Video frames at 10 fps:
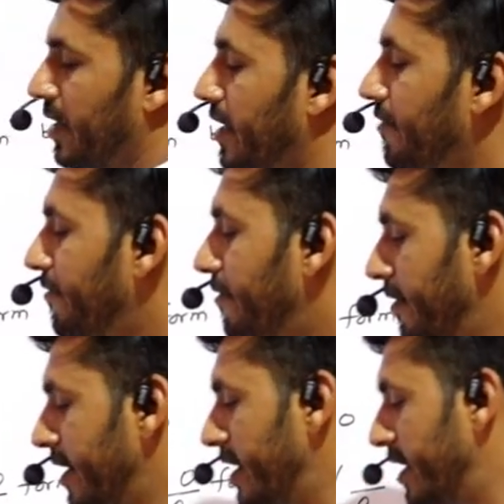If
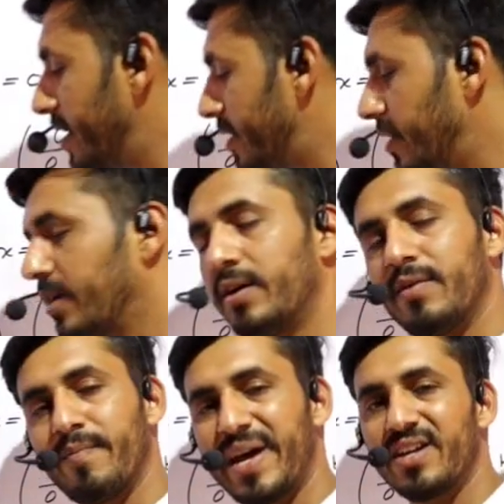here
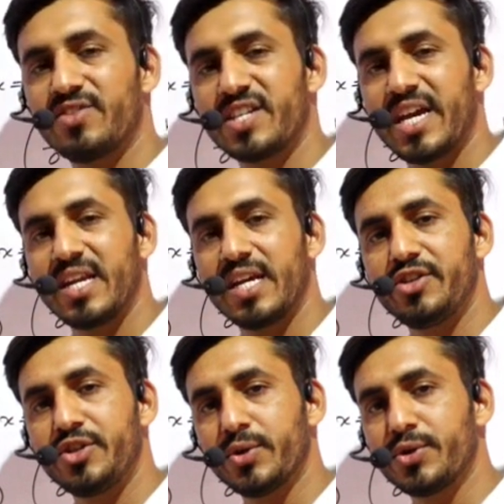minus sign
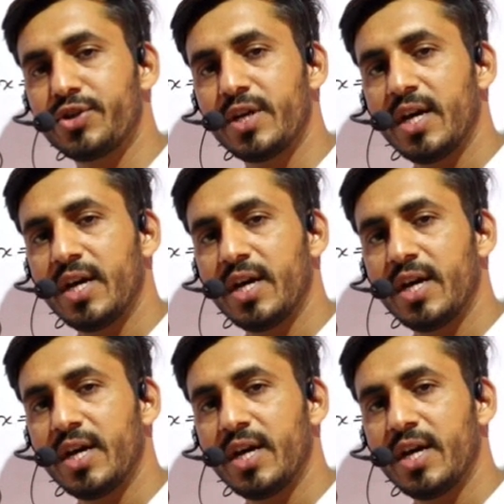is used,